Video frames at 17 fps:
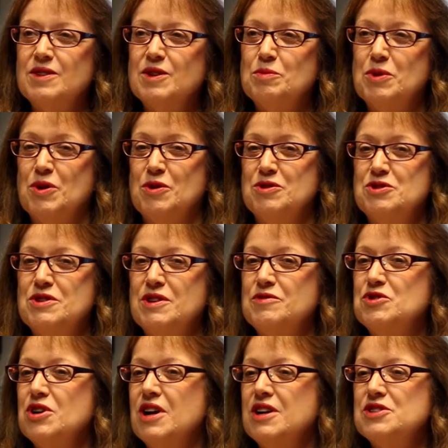The poetry
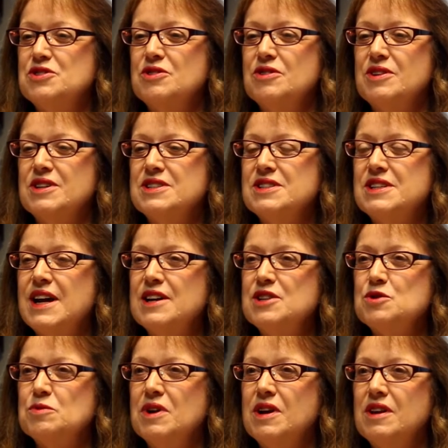of Chaucer is
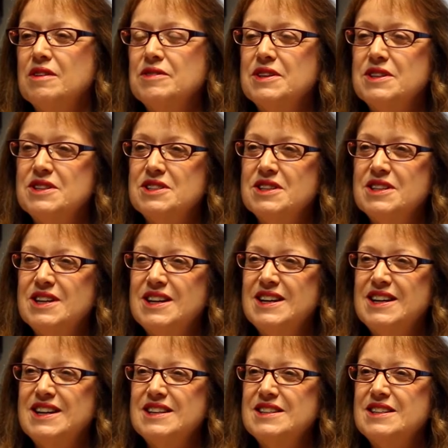as relevant
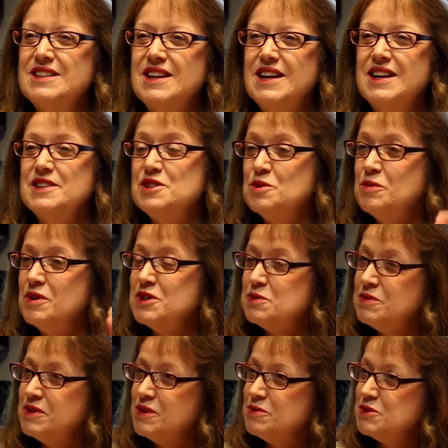today as it
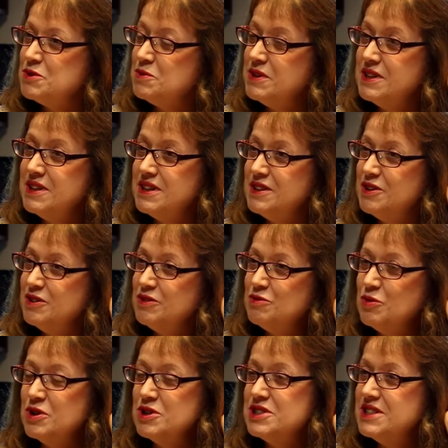was when it was written in the
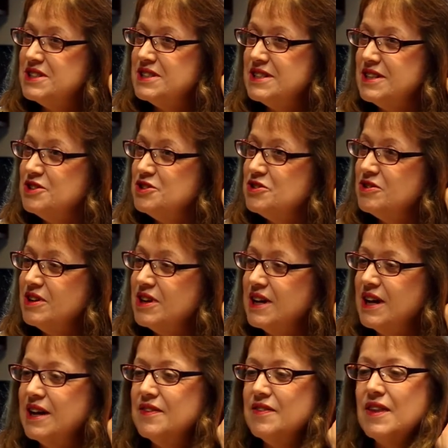14th century
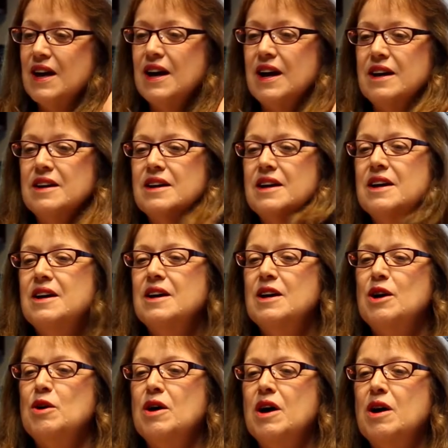and that
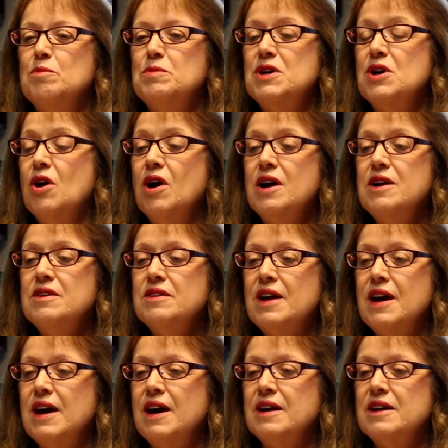uh, beyond
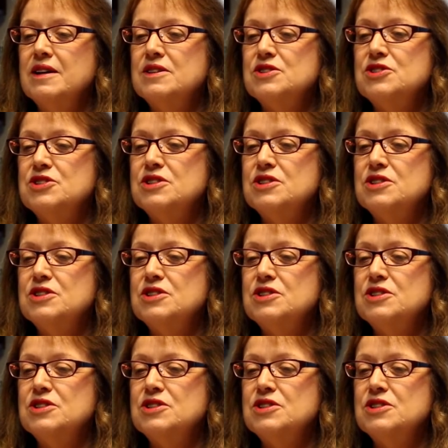that, it's